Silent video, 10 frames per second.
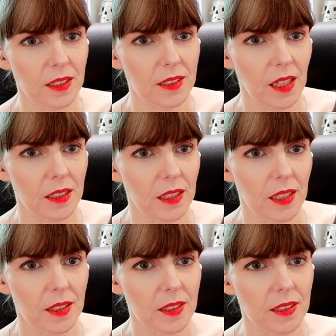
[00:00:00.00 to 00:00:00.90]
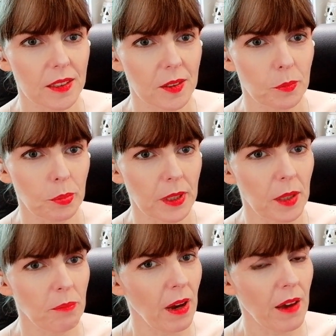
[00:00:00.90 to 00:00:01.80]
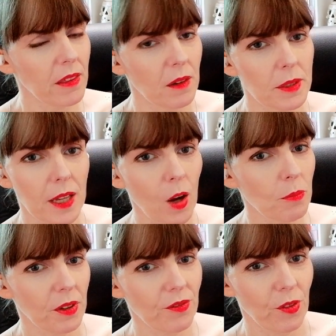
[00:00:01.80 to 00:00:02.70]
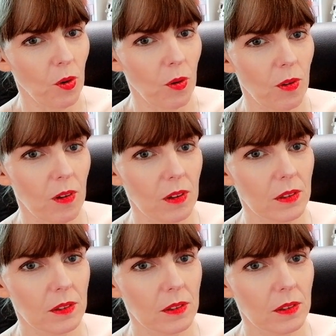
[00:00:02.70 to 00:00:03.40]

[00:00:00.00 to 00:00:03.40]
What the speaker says: This is not the bloodbath I was hoping for.